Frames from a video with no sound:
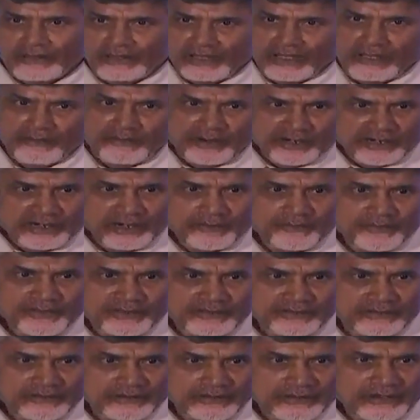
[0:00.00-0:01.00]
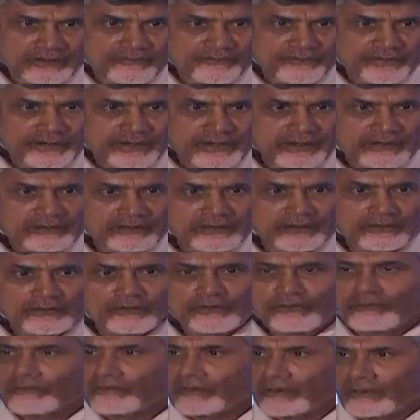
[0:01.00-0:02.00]
I am 100% confident that
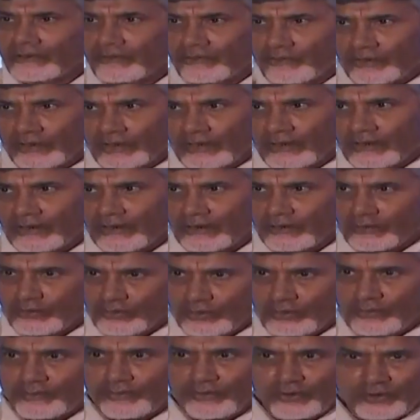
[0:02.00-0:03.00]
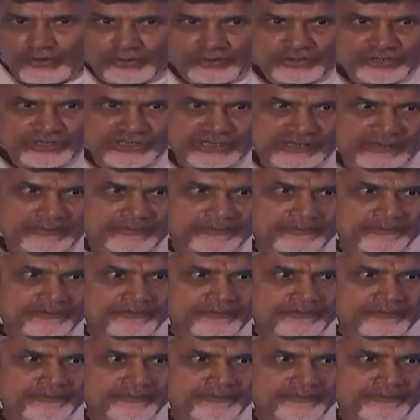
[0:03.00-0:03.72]
too we can control pollution.